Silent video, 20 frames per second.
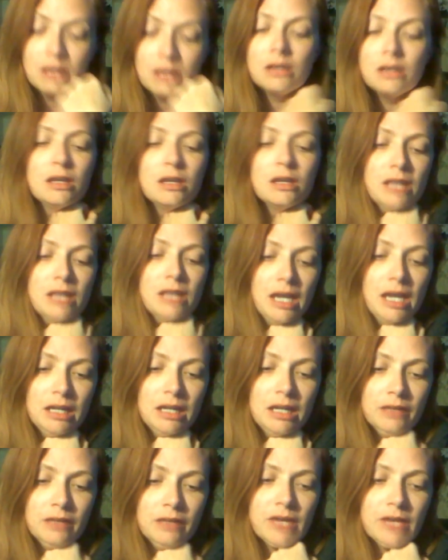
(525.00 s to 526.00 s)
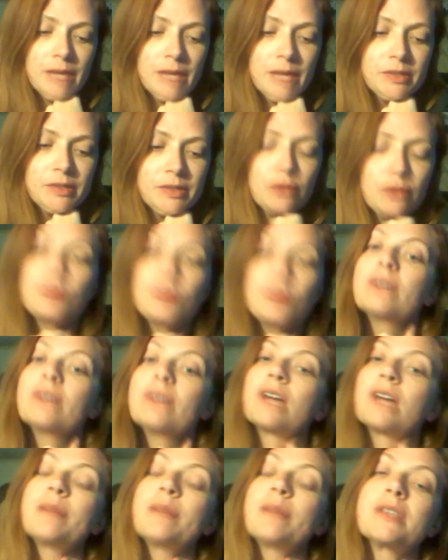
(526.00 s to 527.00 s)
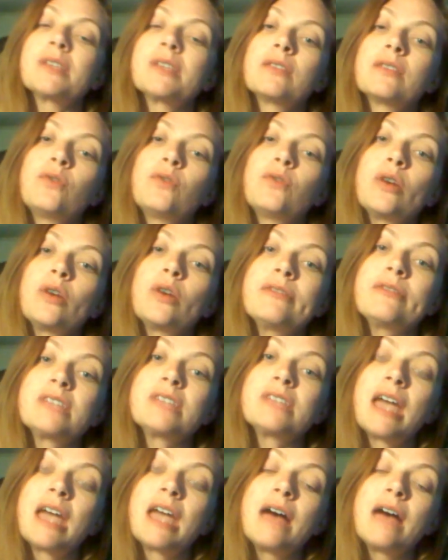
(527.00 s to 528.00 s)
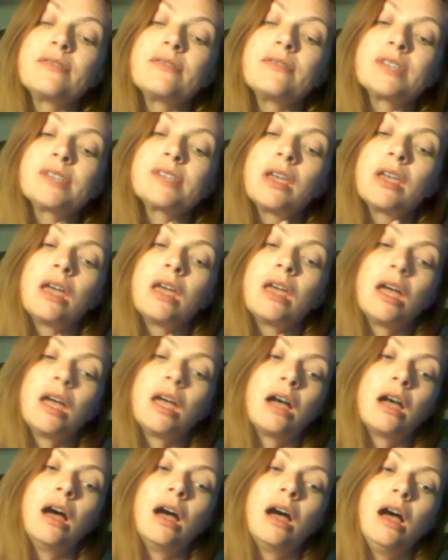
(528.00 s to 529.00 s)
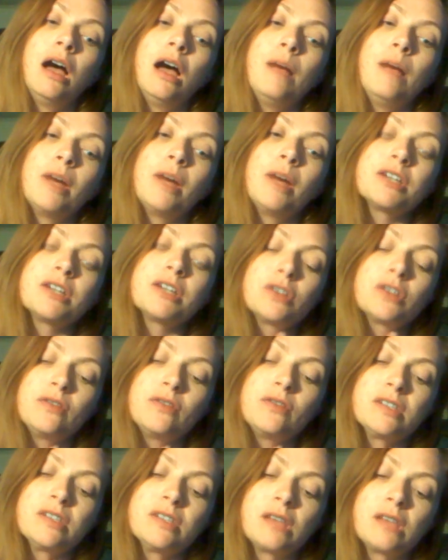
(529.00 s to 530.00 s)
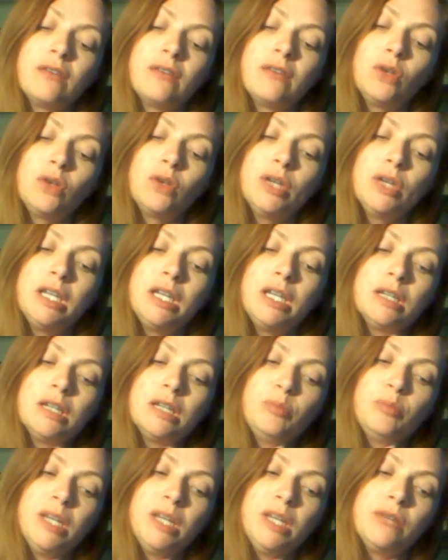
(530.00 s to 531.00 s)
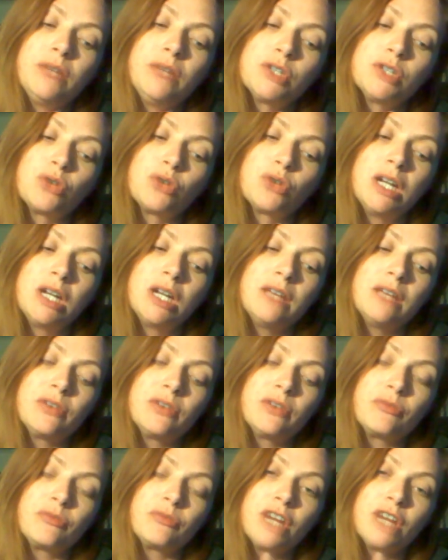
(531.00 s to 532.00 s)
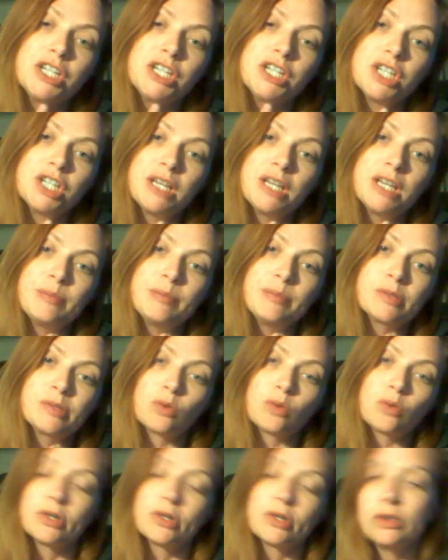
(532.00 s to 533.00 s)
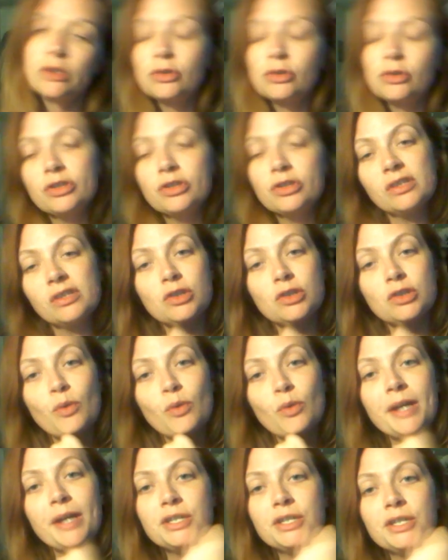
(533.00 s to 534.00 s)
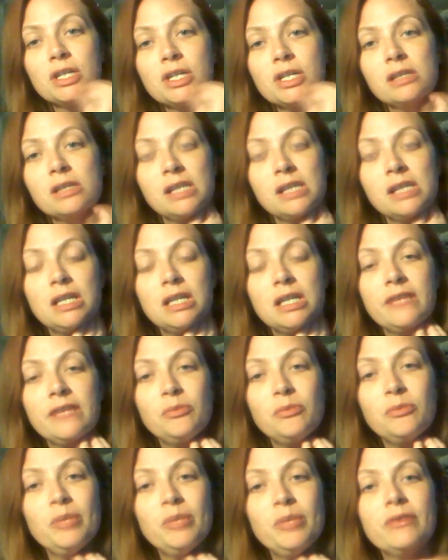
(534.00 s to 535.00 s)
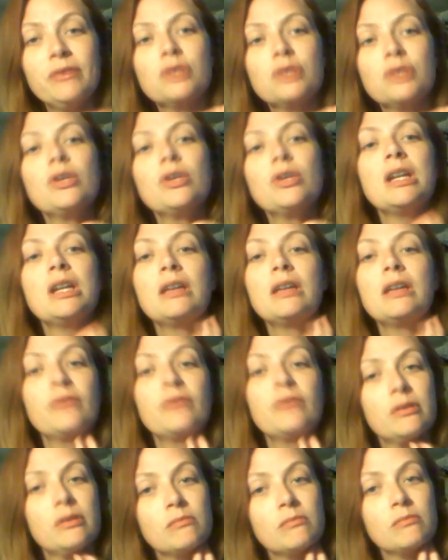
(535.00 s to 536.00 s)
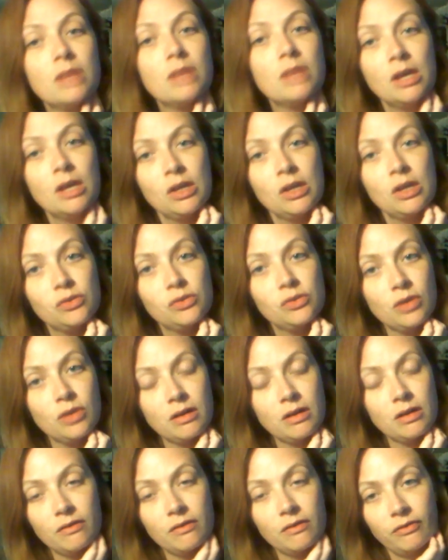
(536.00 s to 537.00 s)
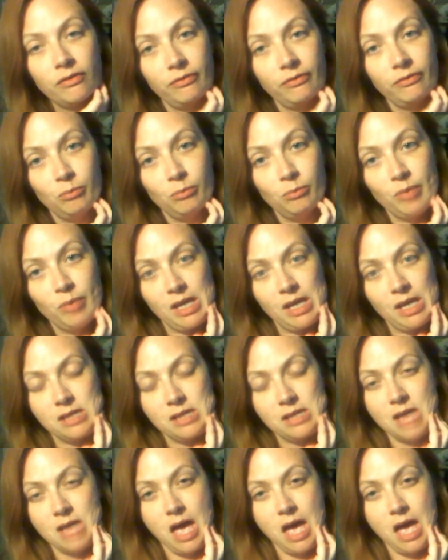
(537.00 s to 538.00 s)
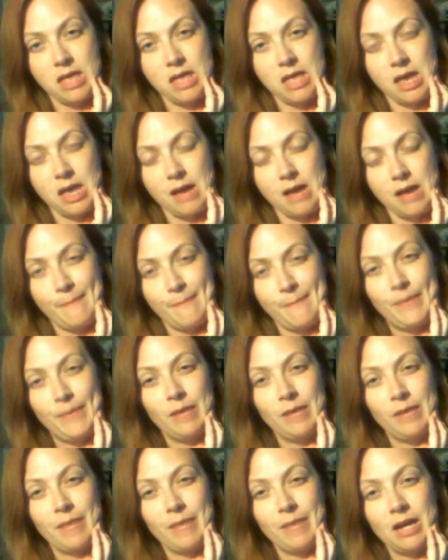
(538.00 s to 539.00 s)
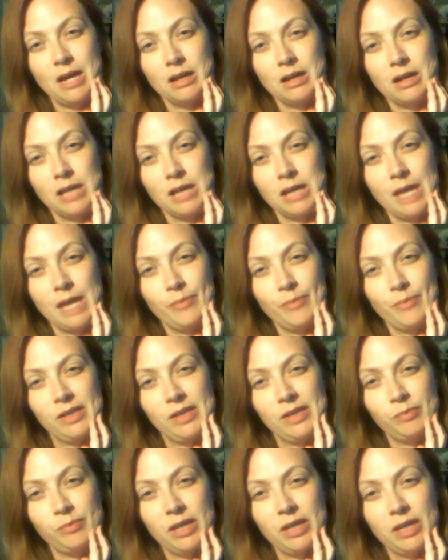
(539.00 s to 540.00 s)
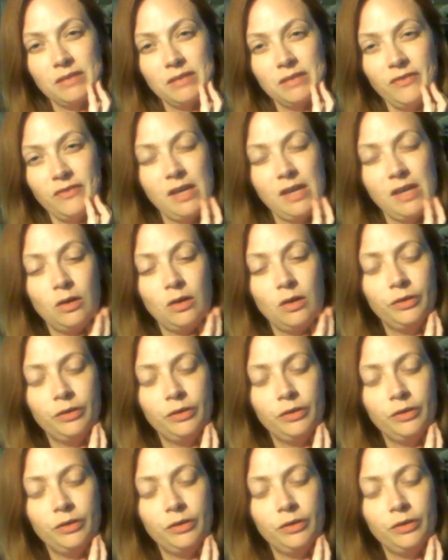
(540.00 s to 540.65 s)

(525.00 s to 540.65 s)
8 of Cups, the 3 of Cups, and the 4 of Staves. On a surface level, he could be retreating from friendships or social situations. He could even be retreating from sort of being that like big man on campus, play the field,